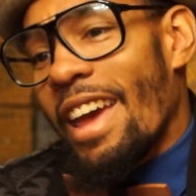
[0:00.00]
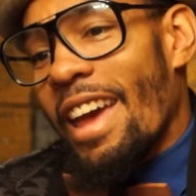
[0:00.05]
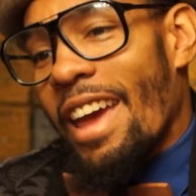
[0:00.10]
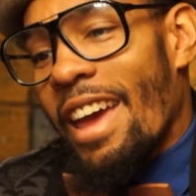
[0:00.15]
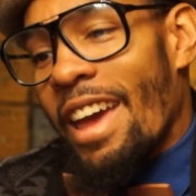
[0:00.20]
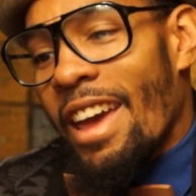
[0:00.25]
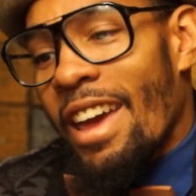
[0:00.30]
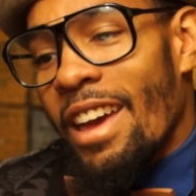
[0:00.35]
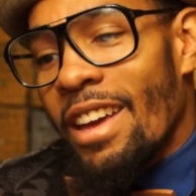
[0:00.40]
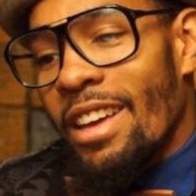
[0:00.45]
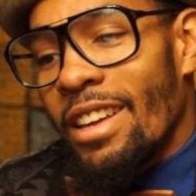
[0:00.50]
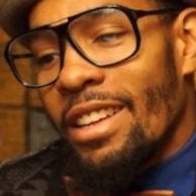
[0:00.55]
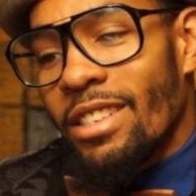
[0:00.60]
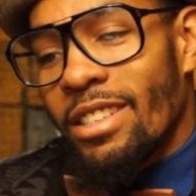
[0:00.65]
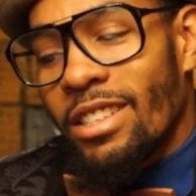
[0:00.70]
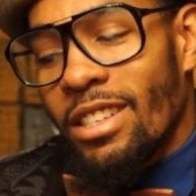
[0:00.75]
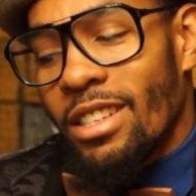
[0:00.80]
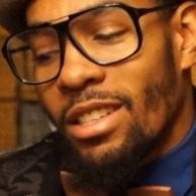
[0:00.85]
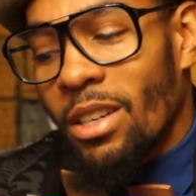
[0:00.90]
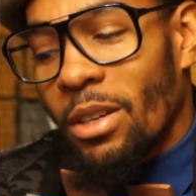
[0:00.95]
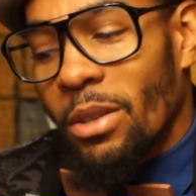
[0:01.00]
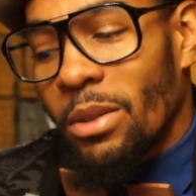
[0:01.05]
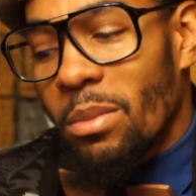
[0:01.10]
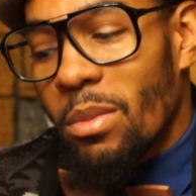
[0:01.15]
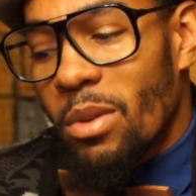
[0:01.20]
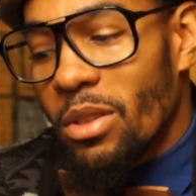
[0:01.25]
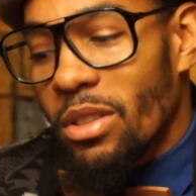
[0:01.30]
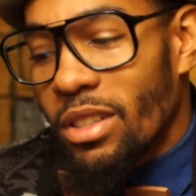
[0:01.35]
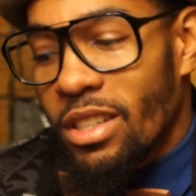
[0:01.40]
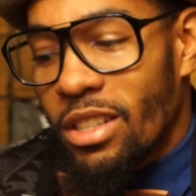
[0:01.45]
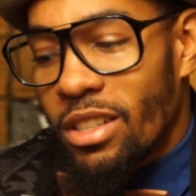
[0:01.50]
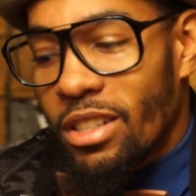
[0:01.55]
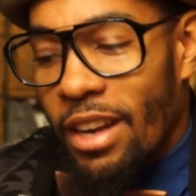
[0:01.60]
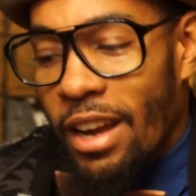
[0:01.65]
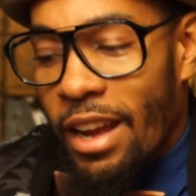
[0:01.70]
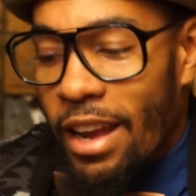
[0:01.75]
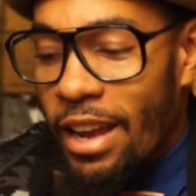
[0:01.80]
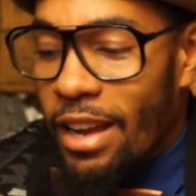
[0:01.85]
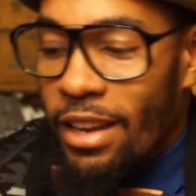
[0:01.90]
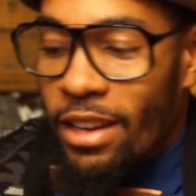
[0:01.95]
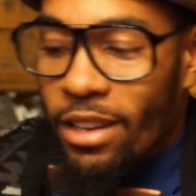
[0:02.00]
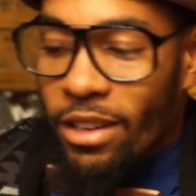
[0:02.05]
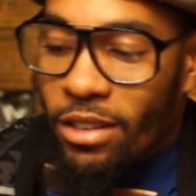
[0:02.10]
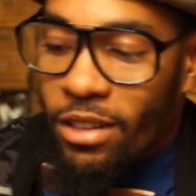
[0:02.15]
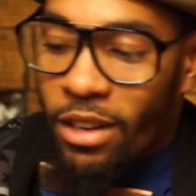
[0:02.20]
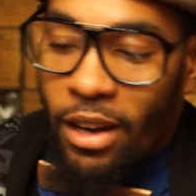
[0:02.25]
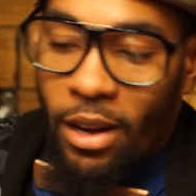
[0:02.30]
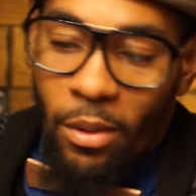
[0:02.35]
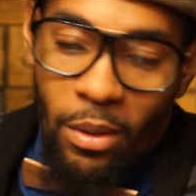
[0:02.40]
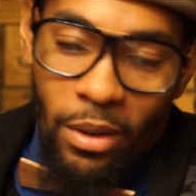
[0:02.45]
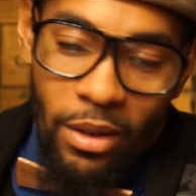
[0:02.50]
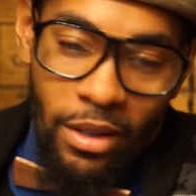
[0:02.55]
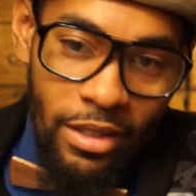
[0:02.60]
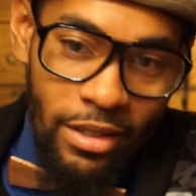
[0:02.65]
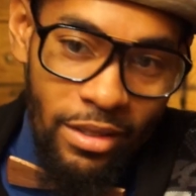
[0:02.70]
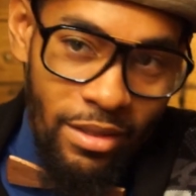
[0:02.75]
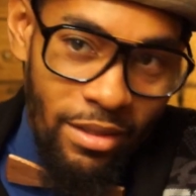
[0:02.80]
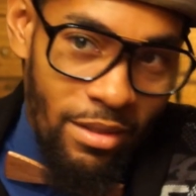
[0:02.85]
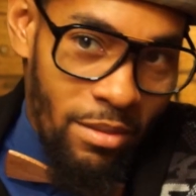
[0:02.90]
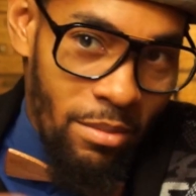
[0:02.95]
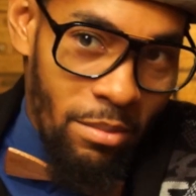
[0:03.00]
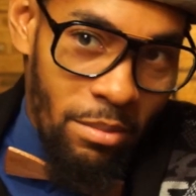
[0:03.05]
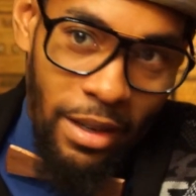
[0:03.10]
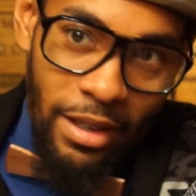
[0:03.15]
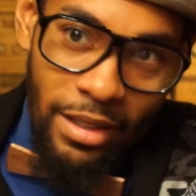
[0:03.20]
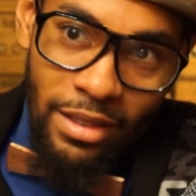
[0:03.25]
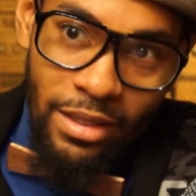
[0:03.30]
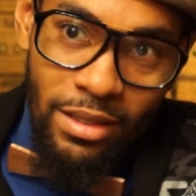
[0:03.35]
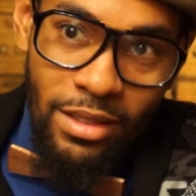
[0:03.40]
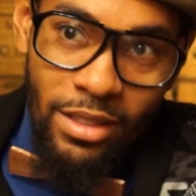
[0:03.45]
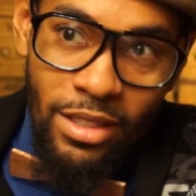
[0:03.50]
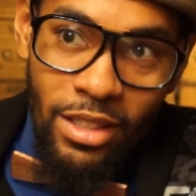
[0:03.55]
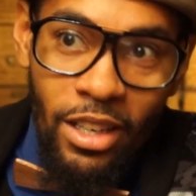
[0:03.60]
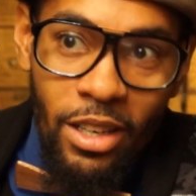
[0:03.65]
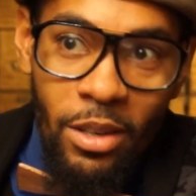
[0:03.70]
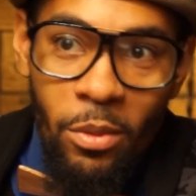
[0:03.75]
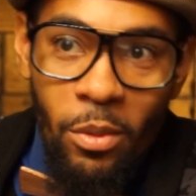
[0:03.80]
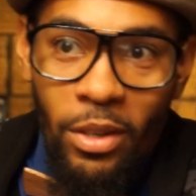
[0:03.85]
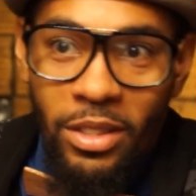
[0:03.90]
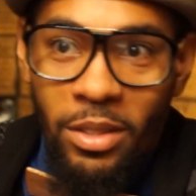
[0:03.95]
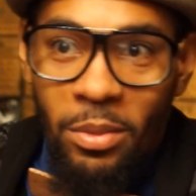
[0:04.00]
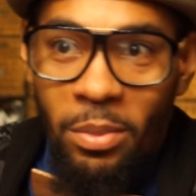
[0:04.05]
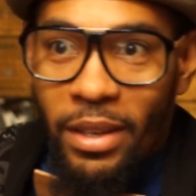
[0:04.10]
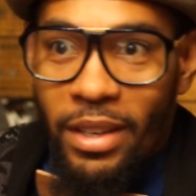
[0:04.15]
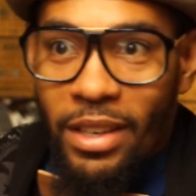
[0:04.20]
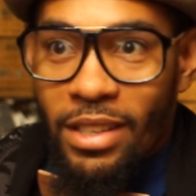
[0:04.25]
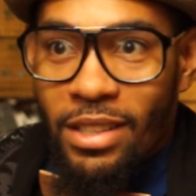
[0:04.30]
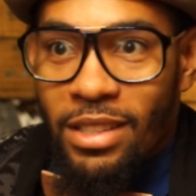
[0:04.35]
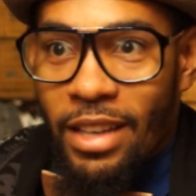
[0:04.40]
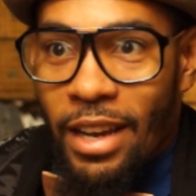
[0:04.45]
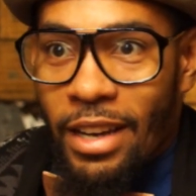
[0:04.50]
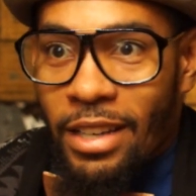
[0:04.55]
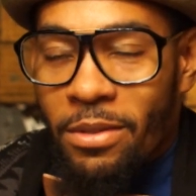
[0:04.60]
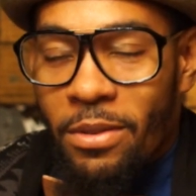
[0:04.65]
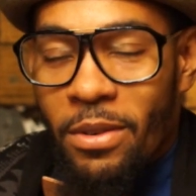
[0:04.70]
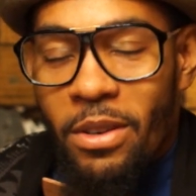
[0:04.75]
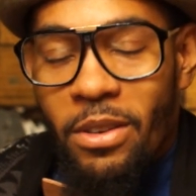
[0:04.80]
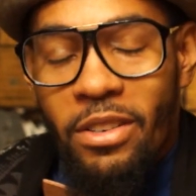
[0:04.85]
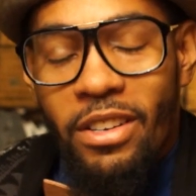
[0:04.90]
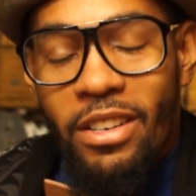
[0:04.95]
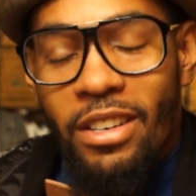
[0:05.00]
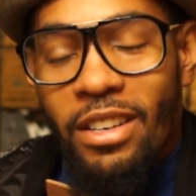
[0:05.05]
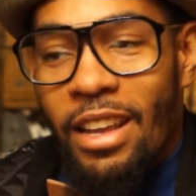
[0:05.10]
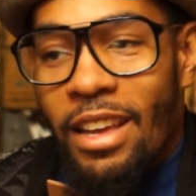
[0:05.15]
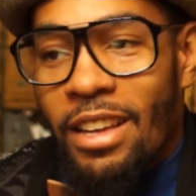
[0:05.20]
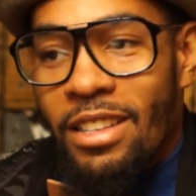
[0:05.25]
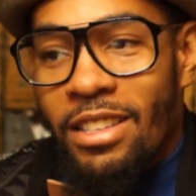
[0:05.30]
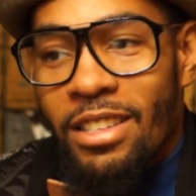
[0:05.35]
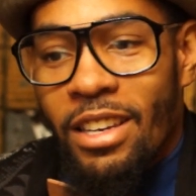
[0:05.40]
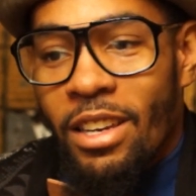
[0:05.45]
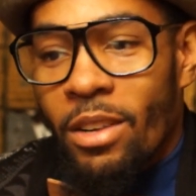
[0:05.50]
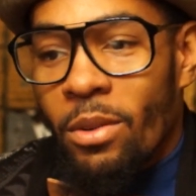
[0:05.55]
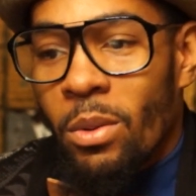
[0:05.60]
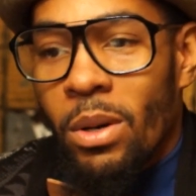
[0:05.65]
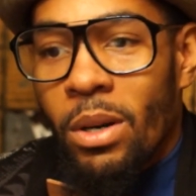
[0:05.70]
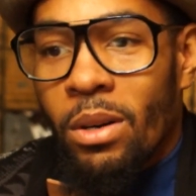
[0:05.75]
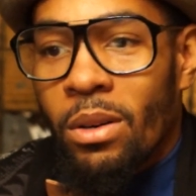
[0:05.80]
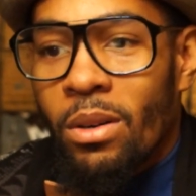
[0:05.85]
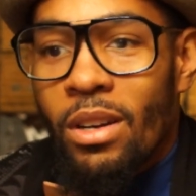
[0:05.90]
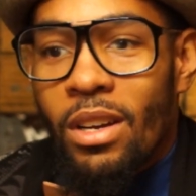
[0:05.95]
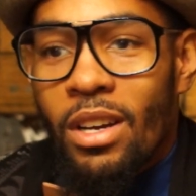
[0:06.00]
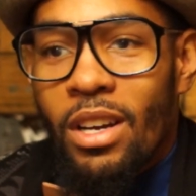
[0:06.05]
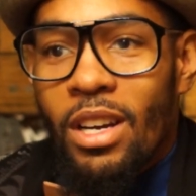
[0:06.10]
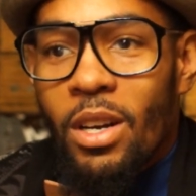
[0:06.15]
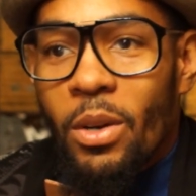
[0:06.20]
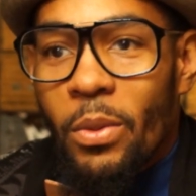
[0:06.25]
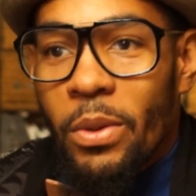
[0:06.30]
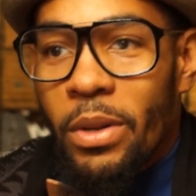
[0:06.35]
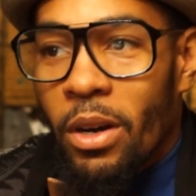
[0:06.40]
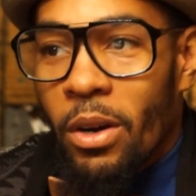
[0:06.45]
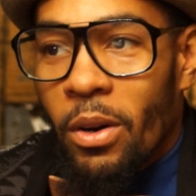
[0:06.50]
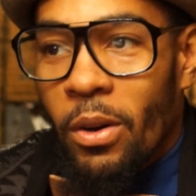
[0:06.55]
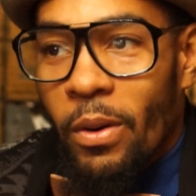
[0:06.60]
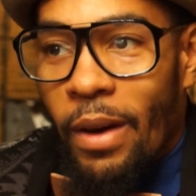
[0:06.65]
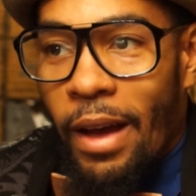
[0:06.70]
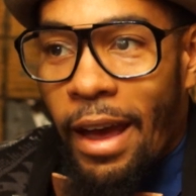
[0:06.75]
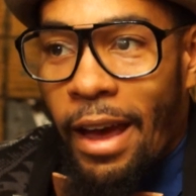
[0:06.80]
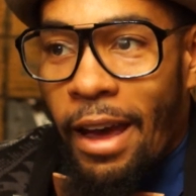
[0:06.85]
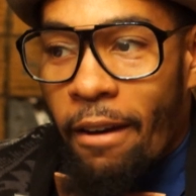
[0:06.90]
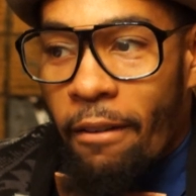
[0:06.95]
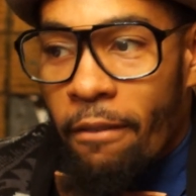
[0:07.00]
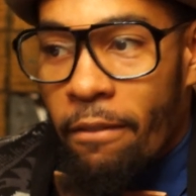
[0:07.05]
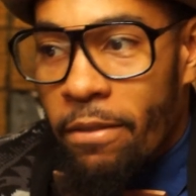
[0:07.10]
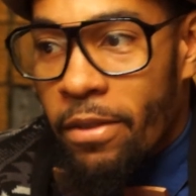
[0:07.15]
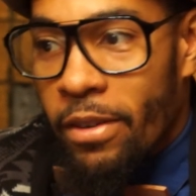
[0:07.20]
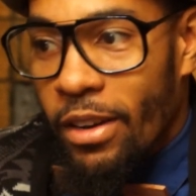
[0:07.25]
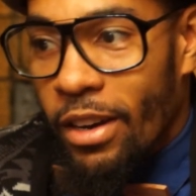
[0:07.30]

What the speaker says: And she told the music teacher, hey, you know, my son wants to play saxophone, and they said, well, we don't have